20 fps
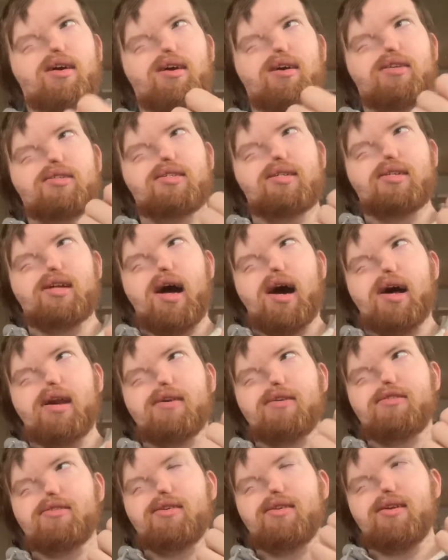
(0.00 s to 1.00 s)
She's not.
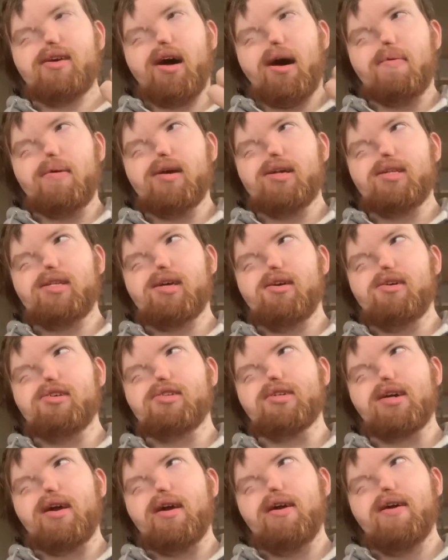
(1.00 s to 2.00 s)
I mean,
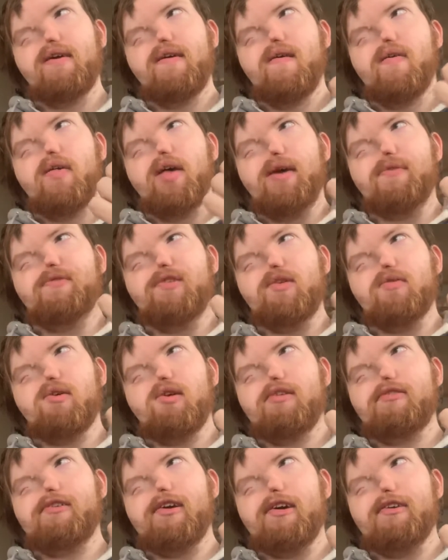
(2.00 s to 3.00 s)
seriously. If you
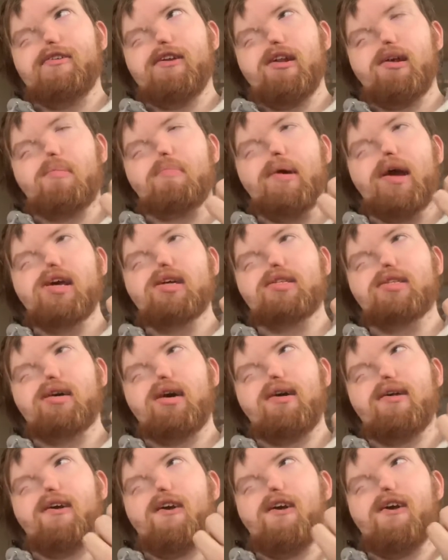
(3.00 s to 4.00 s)
were judging her based
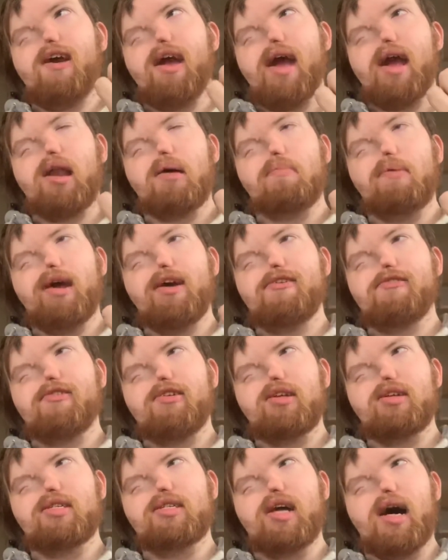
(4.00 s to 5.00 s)
on her
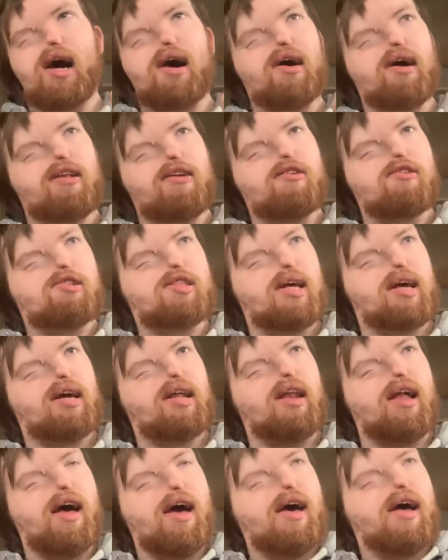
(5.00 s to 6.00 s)
animation style and you're
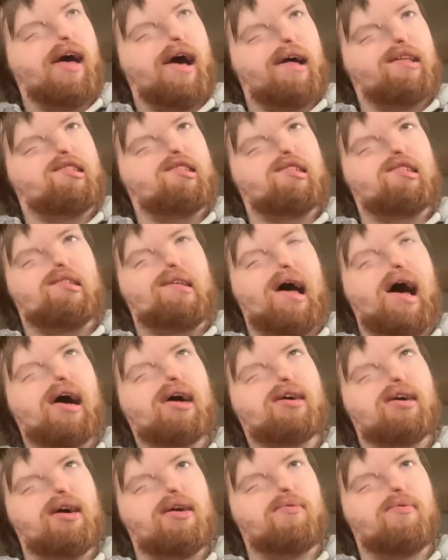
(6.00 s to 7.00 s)
thinking that's
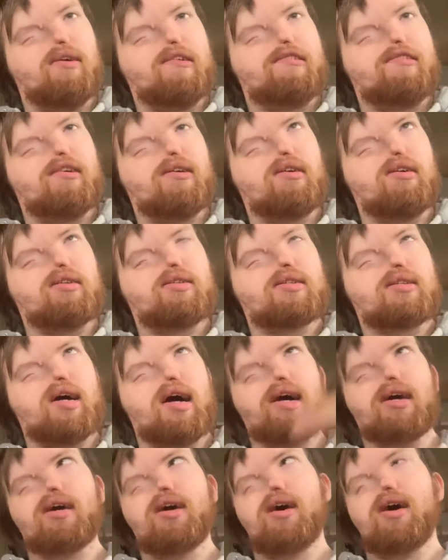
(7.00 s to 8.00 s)
exactly what she looks
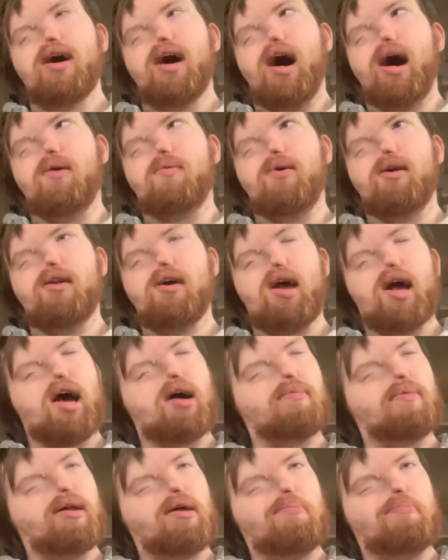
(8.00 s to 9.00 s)
like, I wonder
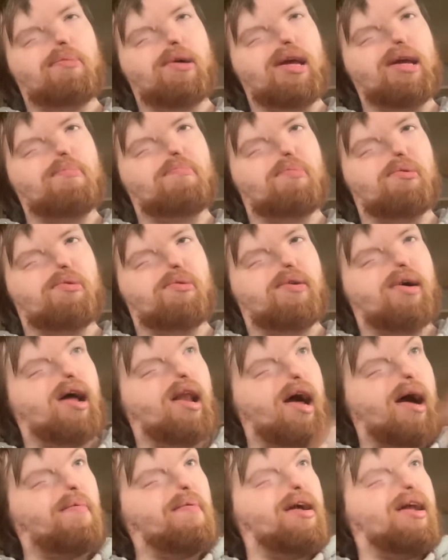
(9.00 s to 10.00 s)
how many people,
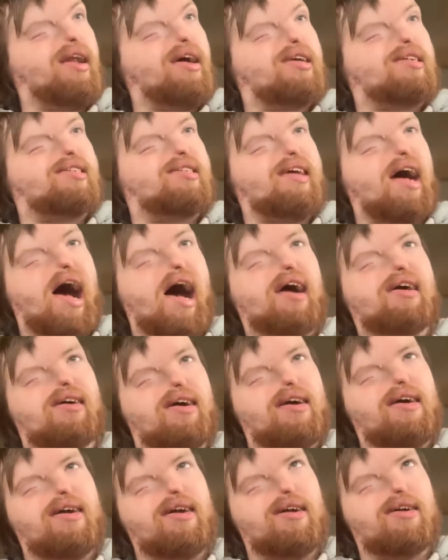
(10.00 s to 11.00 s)
and I mean
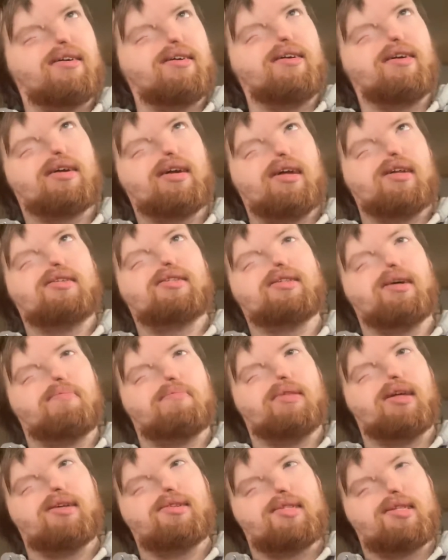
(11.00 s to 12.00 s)
exactly looking
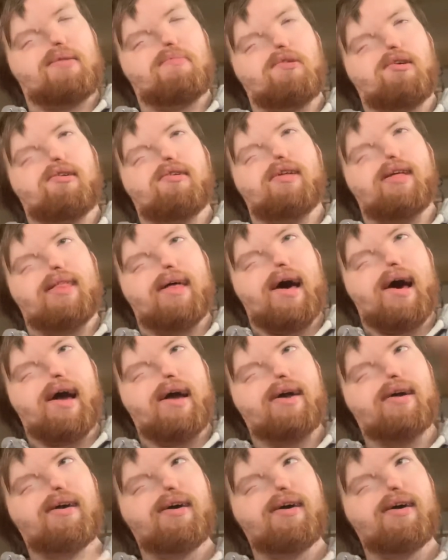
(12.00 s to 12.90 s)
something similar to that.